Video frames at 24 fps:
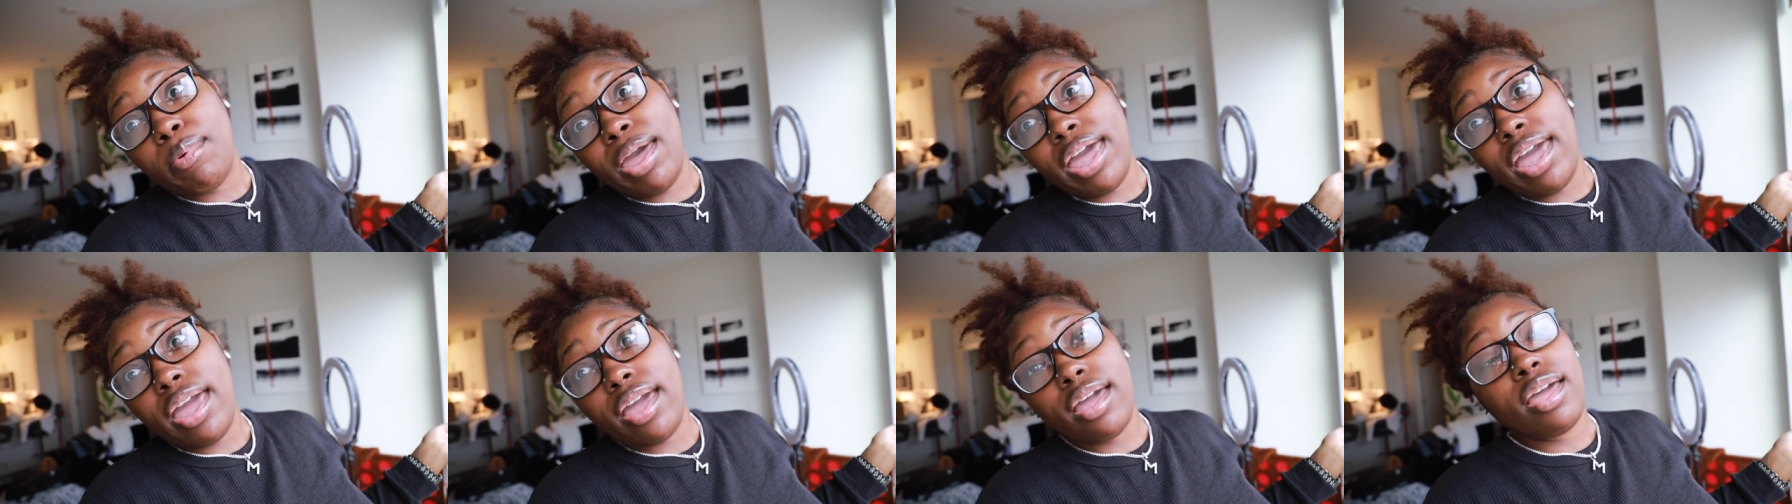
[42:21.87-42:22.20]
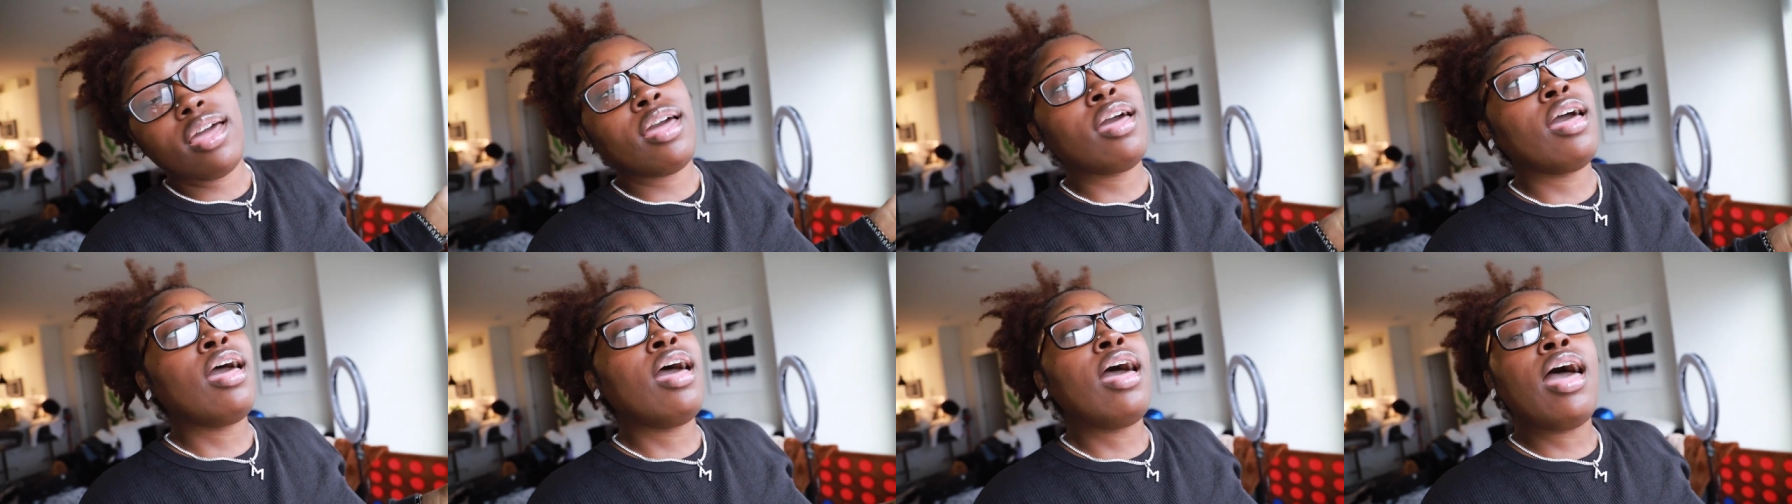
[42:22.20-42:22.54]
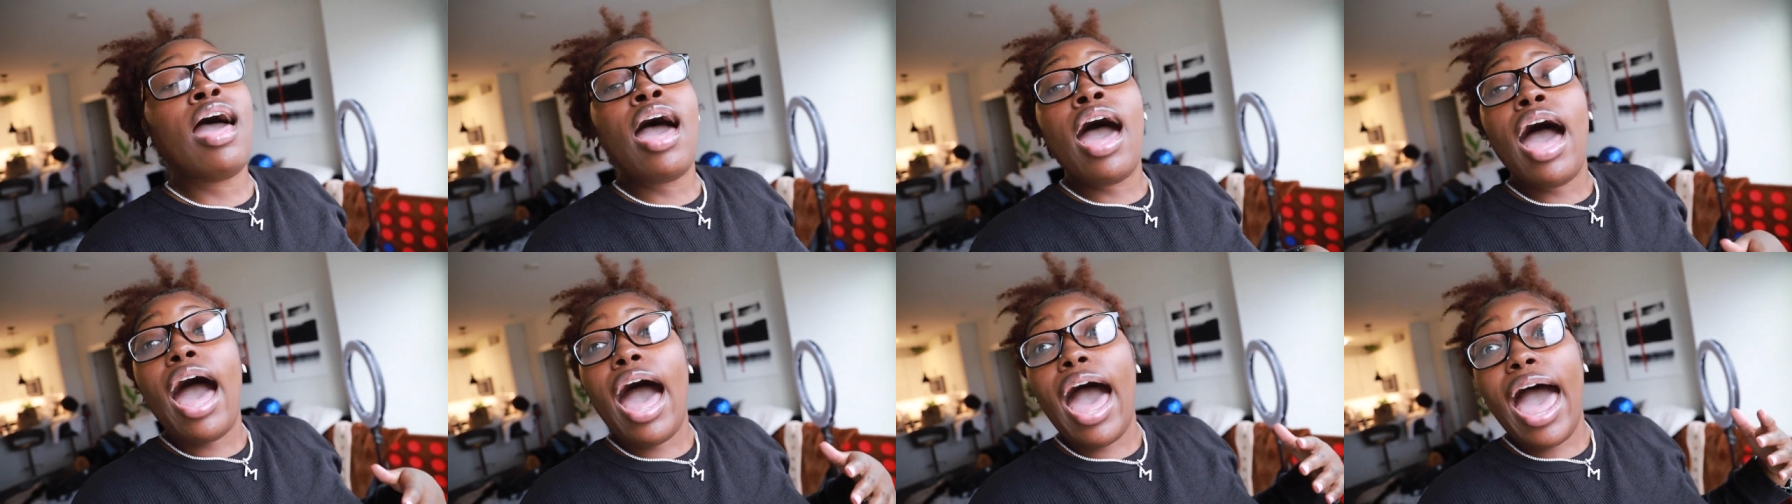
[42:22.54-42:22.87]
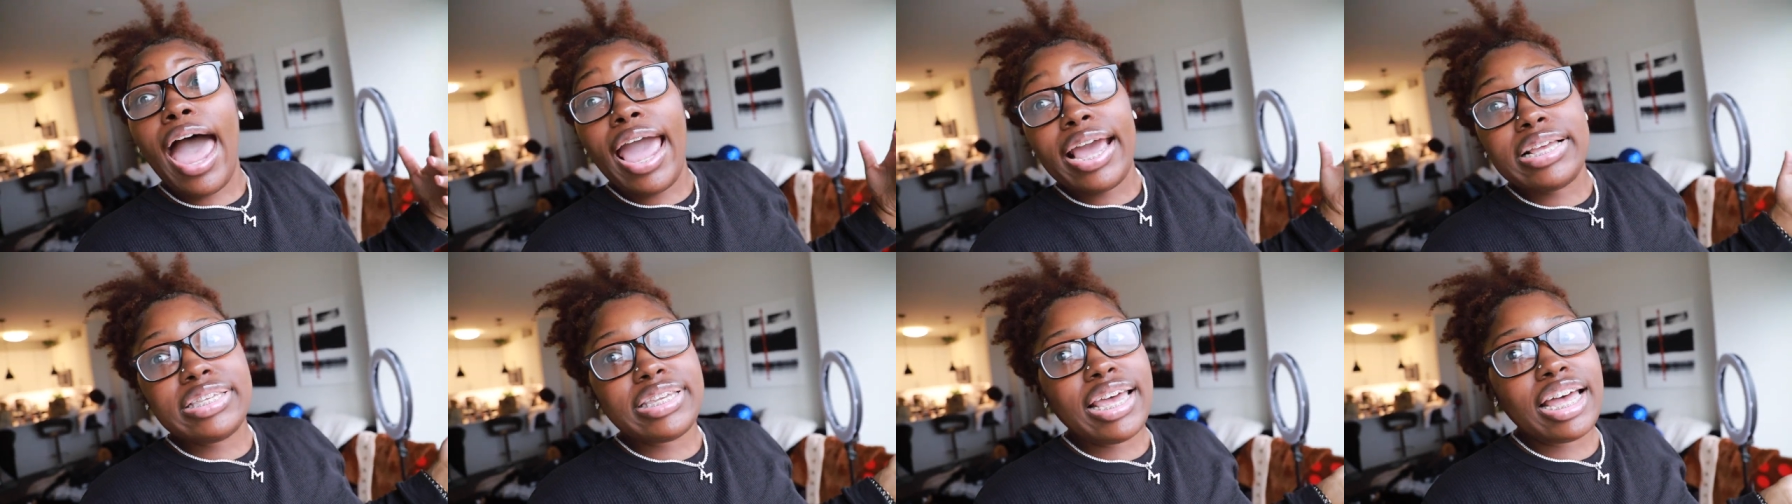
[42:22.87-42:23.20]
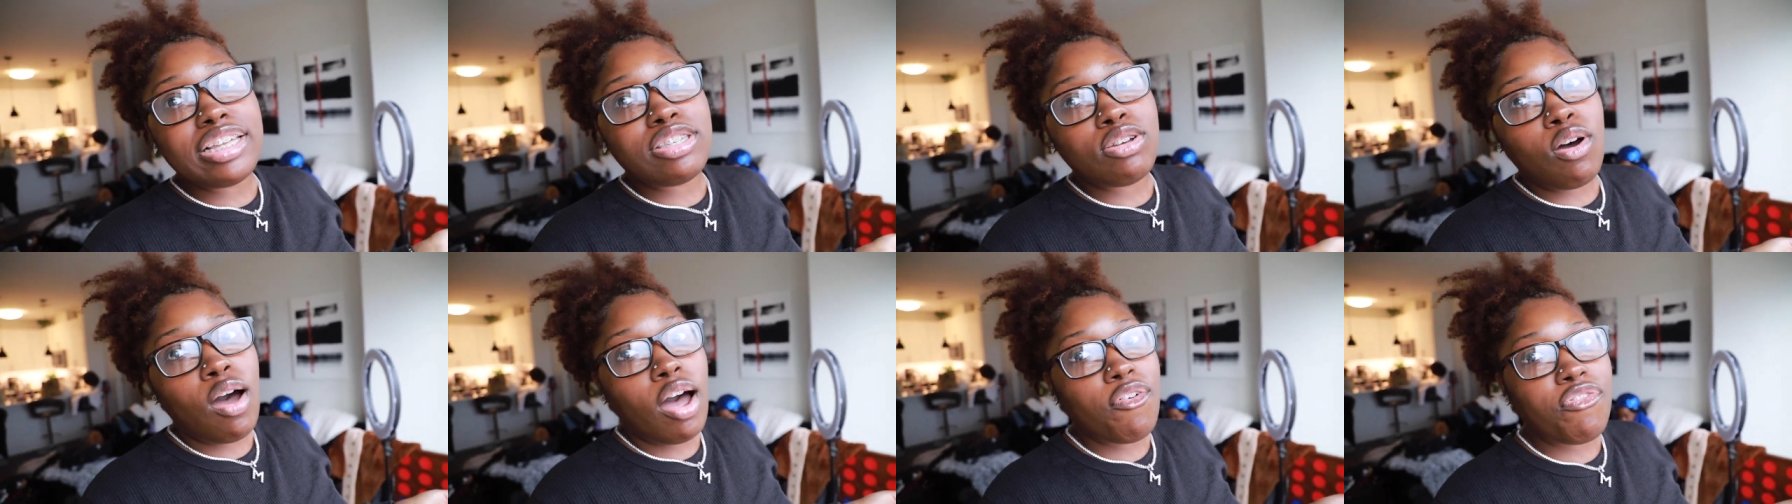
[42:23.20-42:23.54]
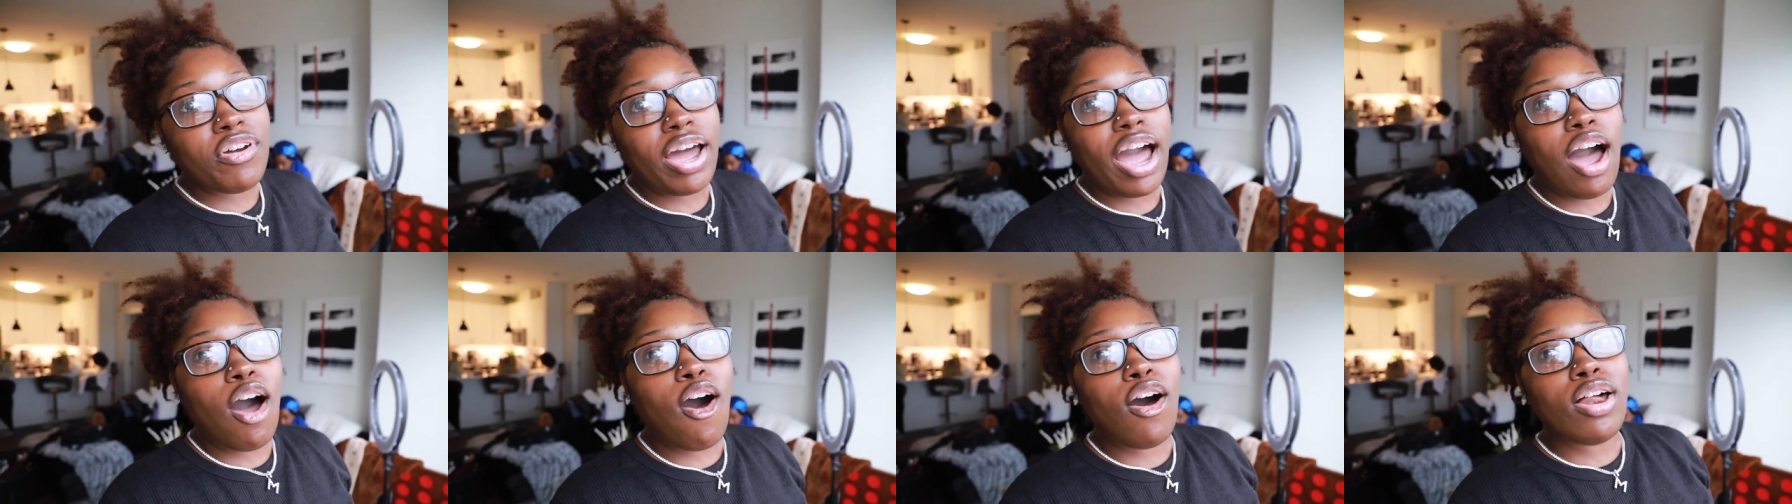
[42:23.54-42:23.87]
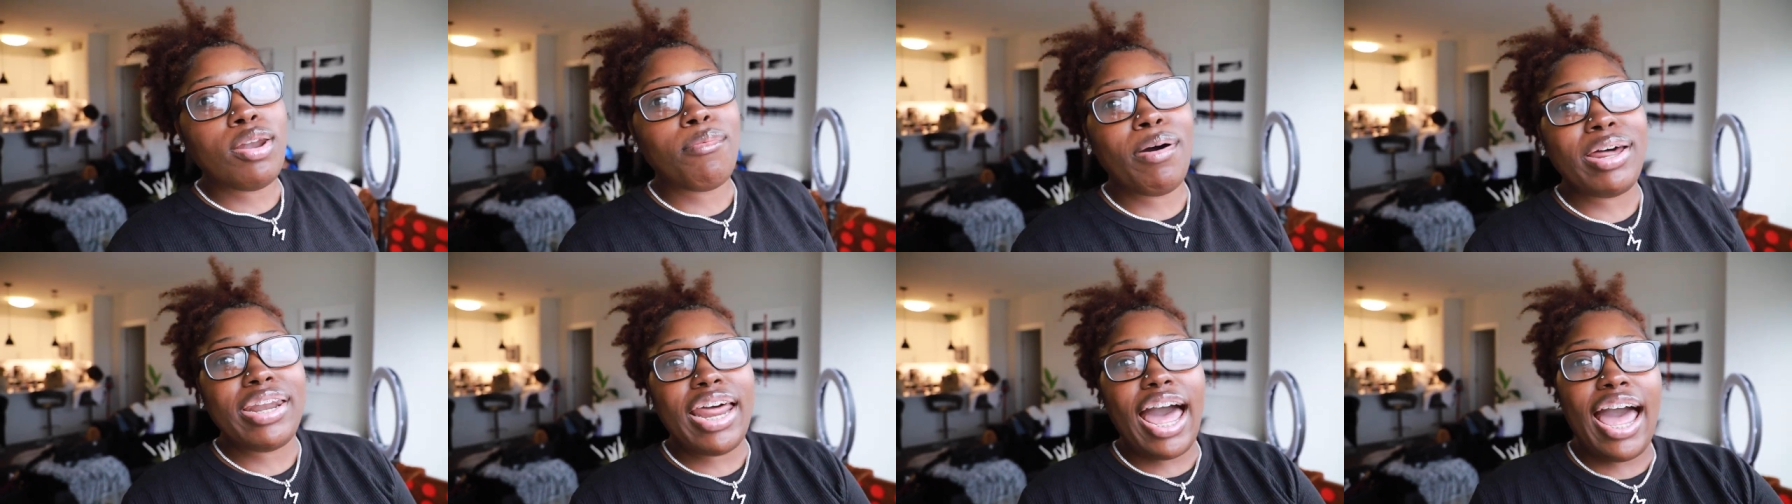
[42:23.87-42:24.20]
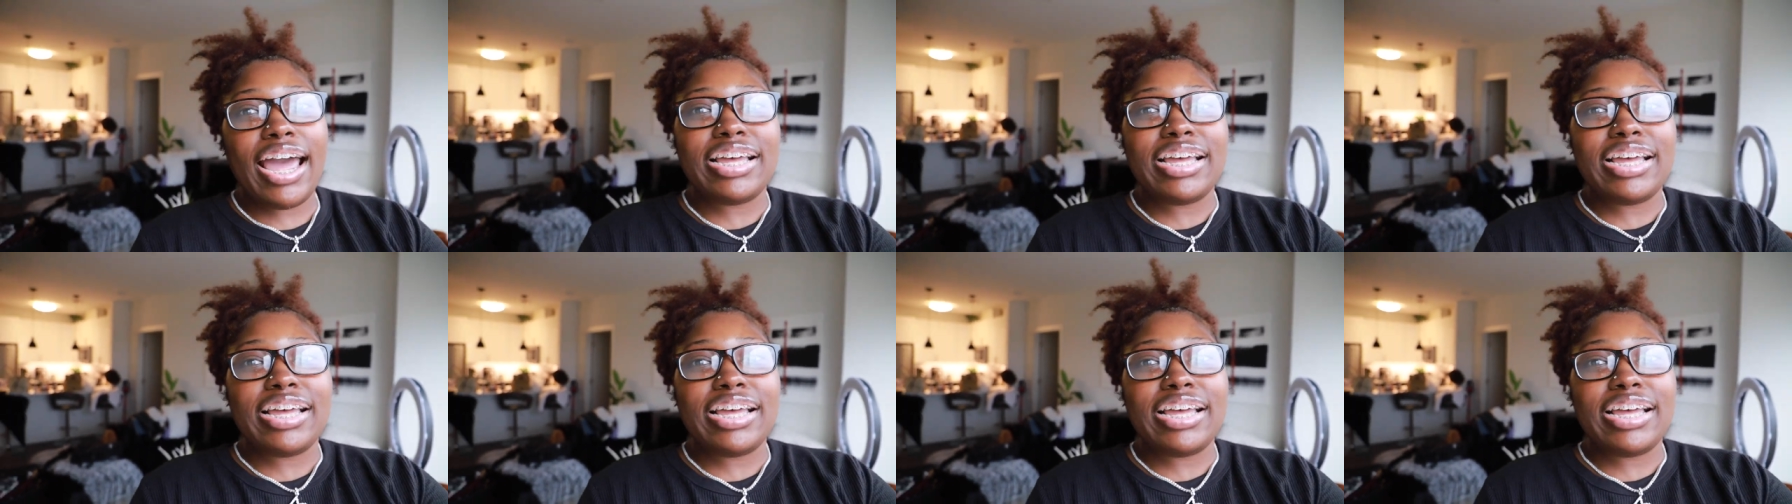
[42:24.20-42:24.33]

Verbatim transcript: back. Ice Castle, I forgot all about the